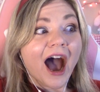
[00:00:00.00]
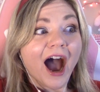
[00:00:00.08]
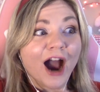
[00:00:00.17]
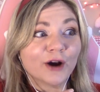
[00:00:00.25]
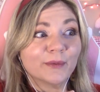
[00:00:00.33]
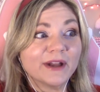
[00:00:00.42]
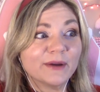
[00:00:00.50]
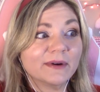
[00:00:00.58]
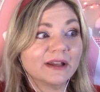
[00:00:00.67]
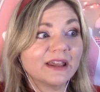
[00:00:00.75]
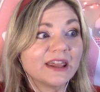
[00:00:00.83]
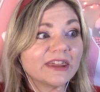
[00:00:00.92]
Are we
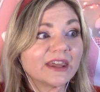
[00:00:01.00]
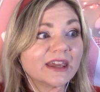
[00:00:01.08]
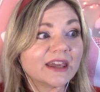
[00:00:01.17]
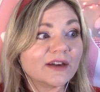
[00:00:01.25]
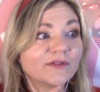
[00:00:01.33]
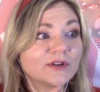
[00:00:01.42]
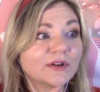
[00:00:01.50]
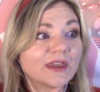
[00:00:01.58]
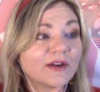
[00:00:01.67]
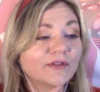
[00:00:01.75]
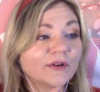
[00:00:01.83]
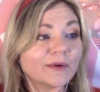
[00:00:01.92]
really thinking of doing
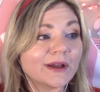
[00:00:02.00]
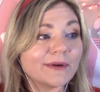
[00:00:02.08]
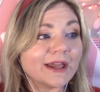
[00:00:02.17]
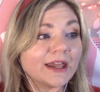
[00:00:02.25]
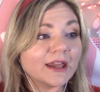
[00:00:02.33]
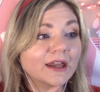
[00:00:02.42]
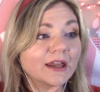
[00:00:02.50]
that for Wee Wee?